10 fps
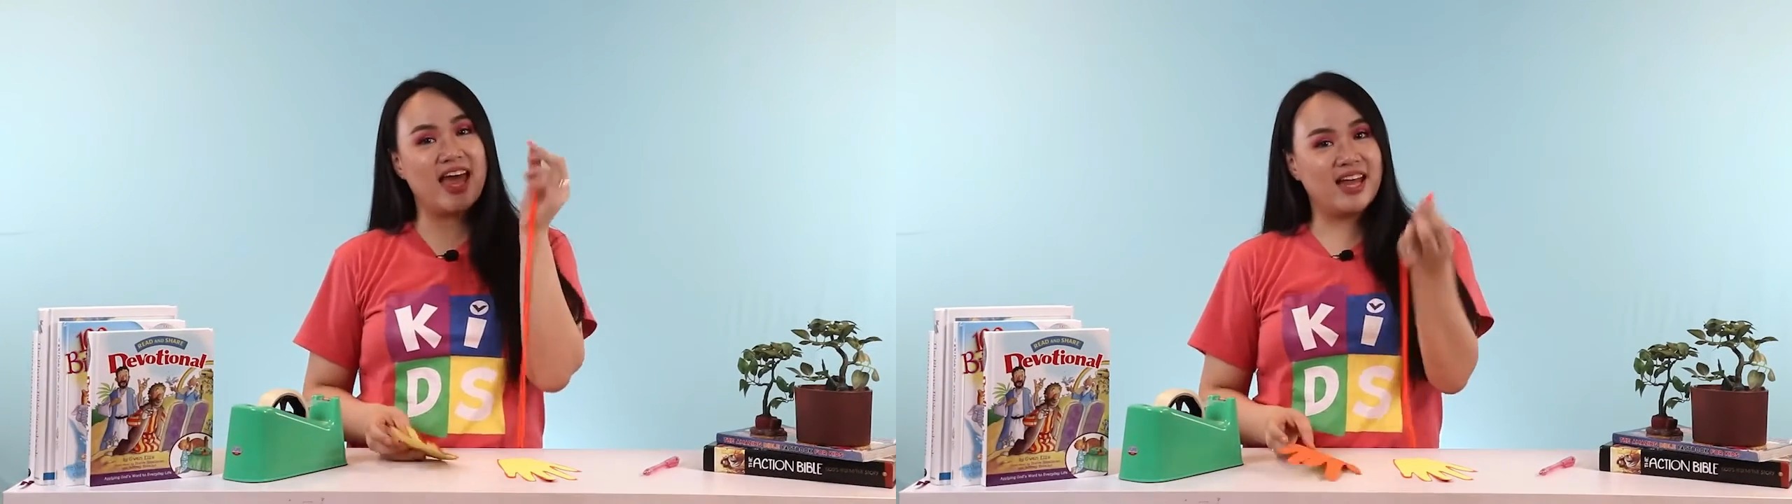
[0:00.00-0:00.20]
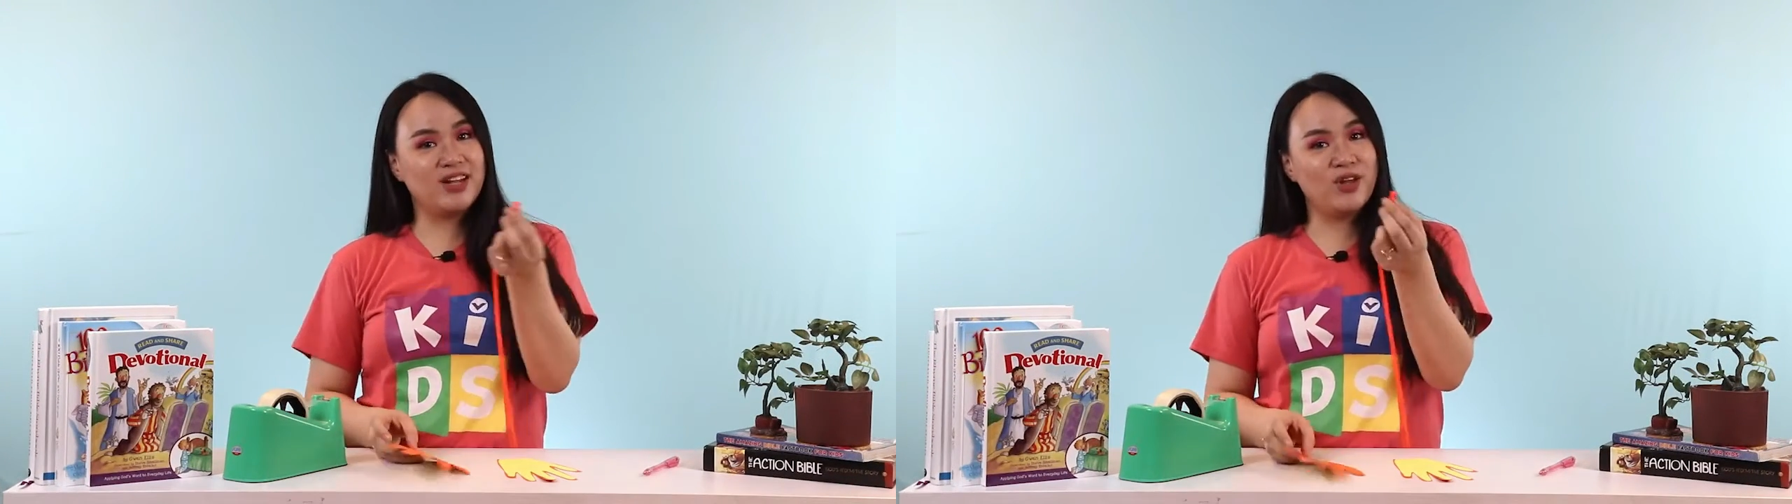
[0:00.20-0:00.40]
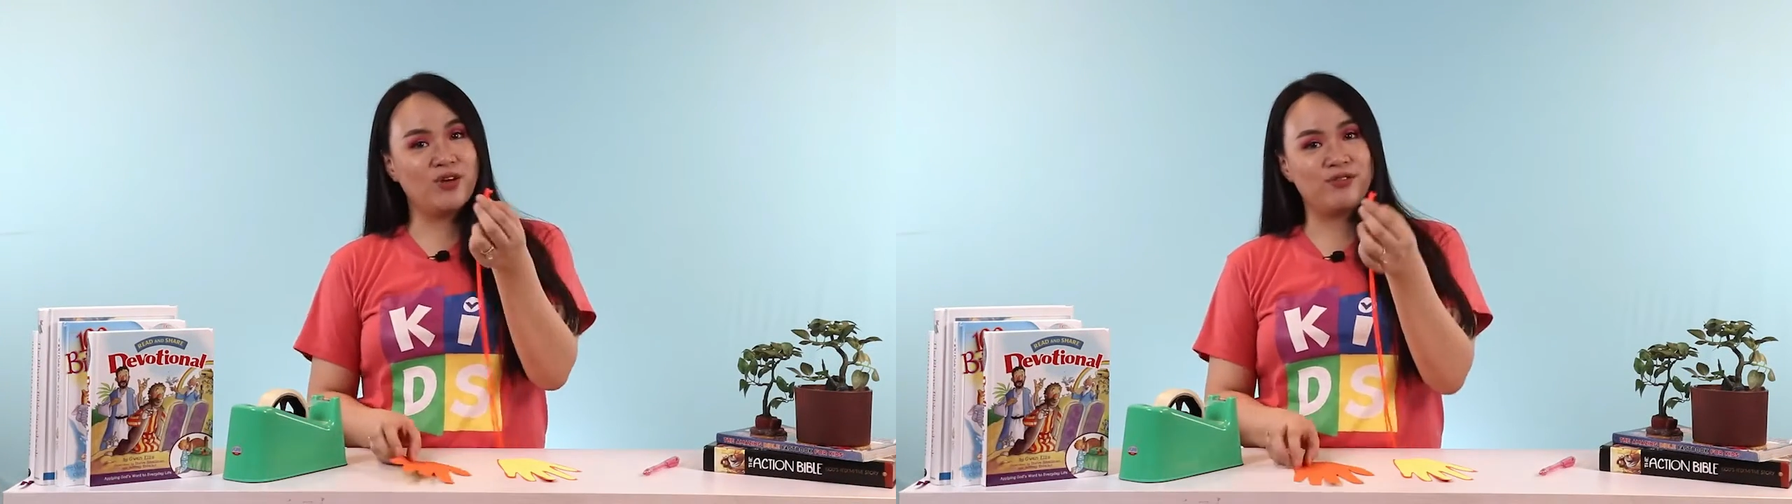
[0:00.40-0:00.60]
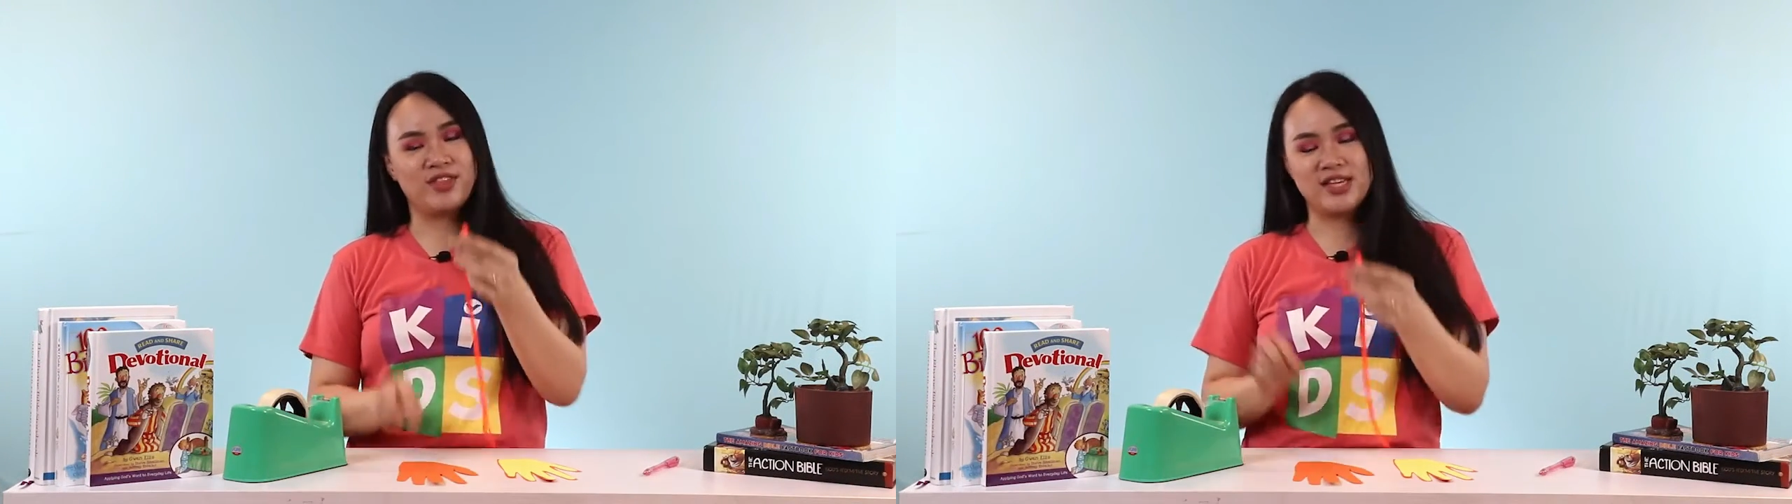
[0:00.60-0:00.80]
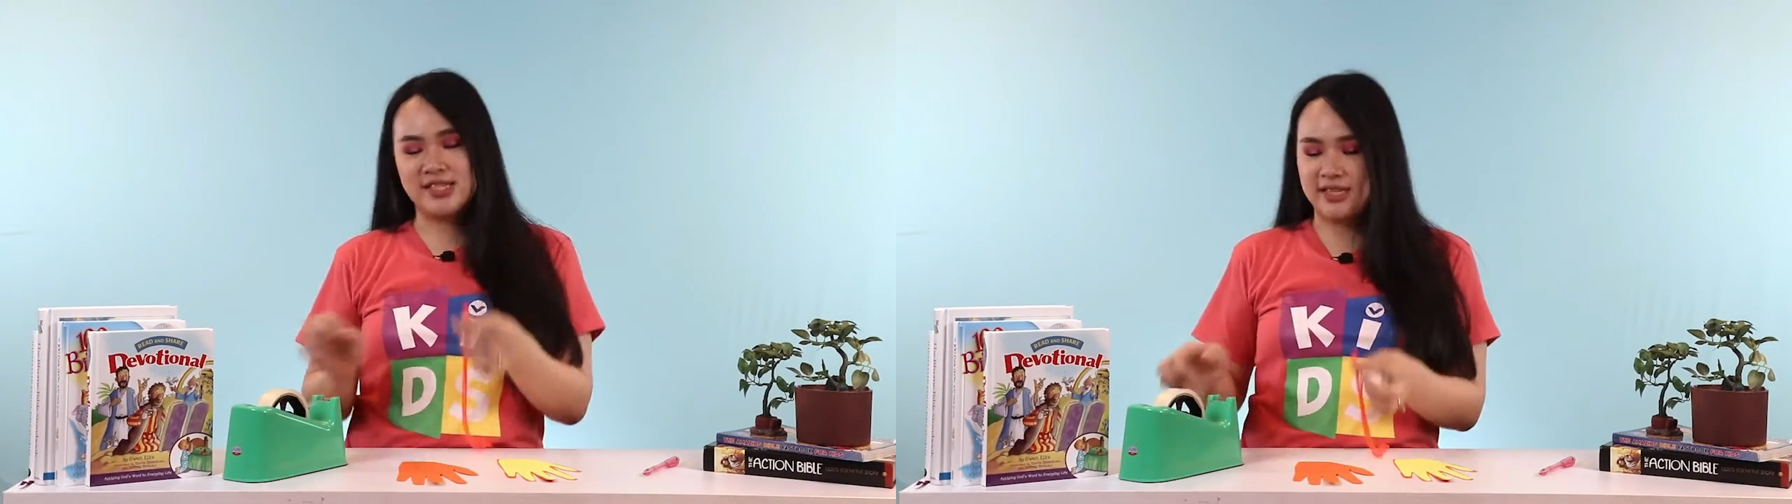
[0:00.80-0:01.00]
the end
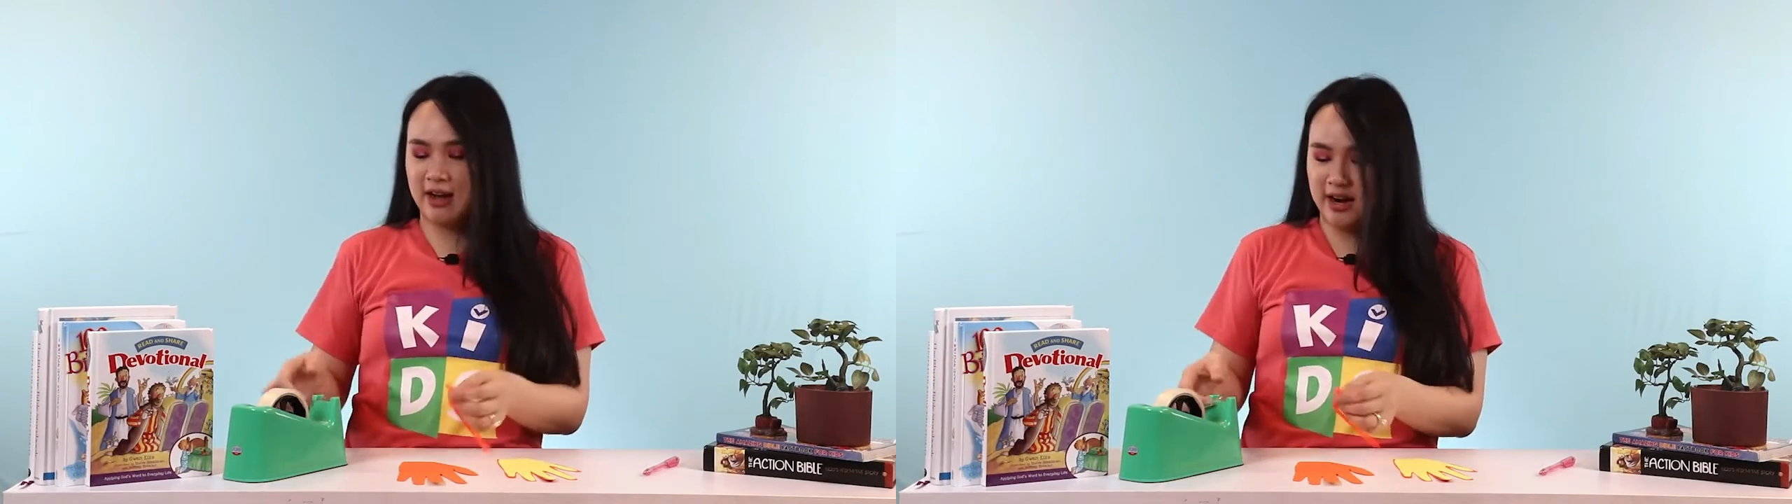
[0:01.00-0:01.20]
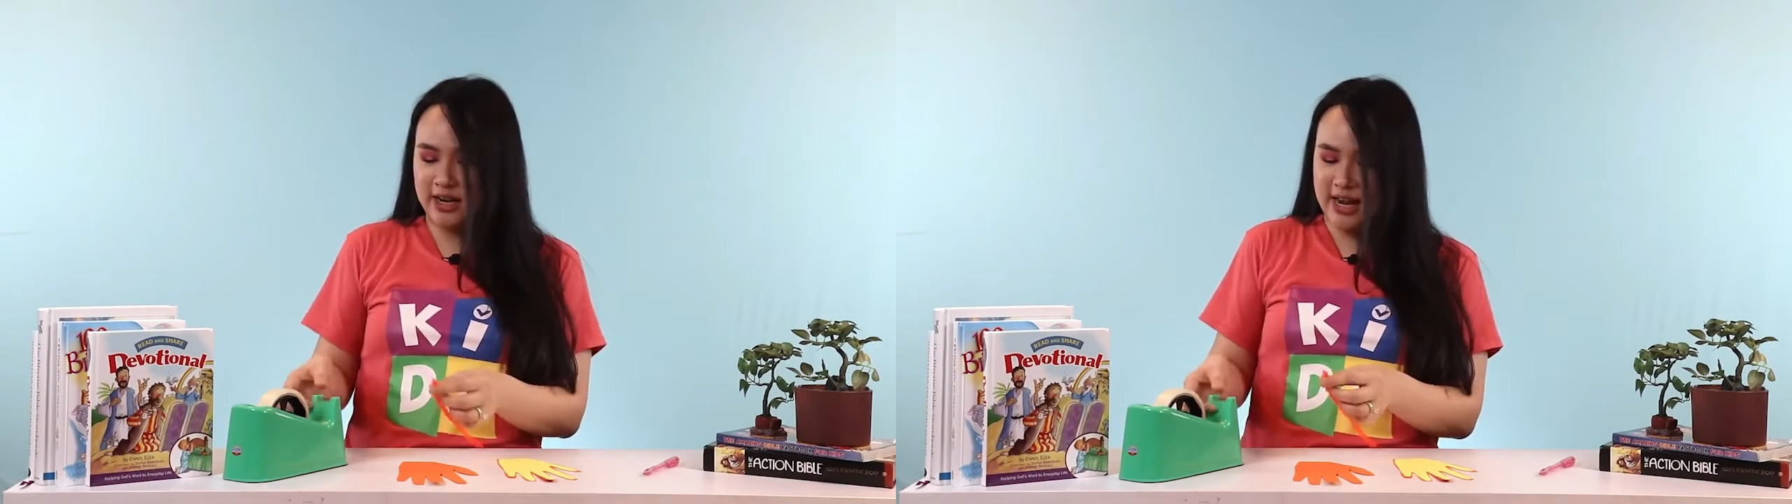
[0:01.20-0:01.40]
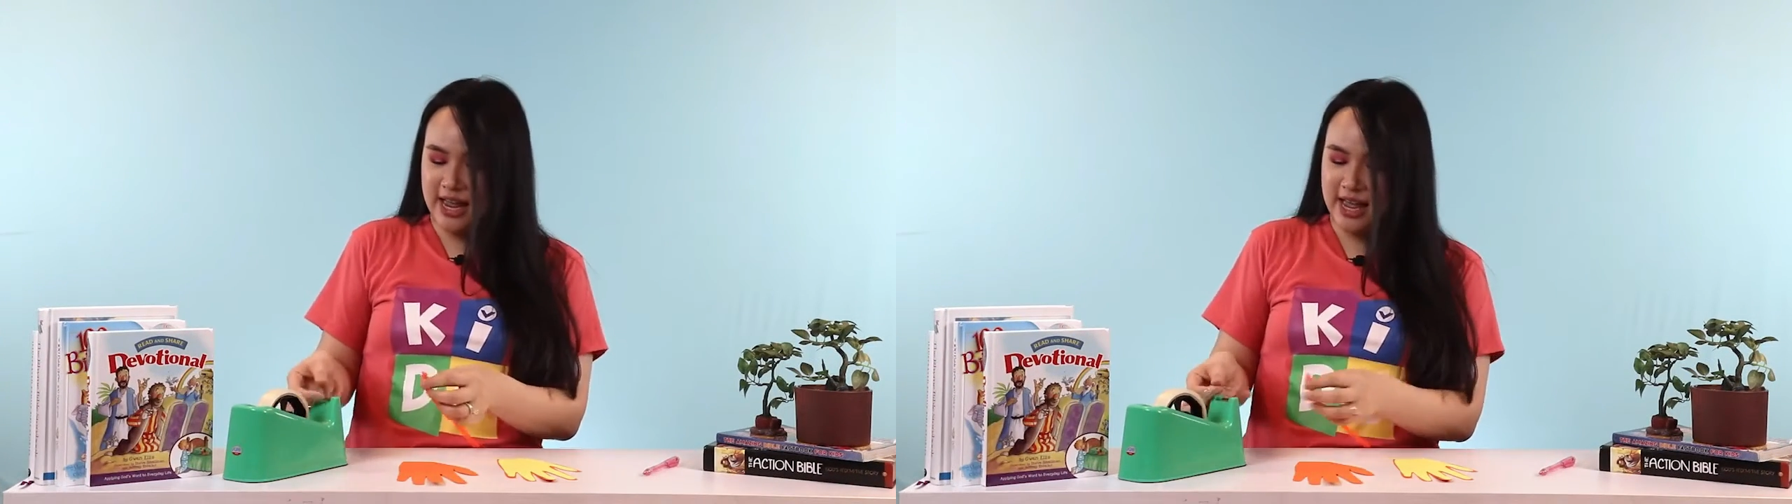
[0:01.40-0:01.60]
of this yarn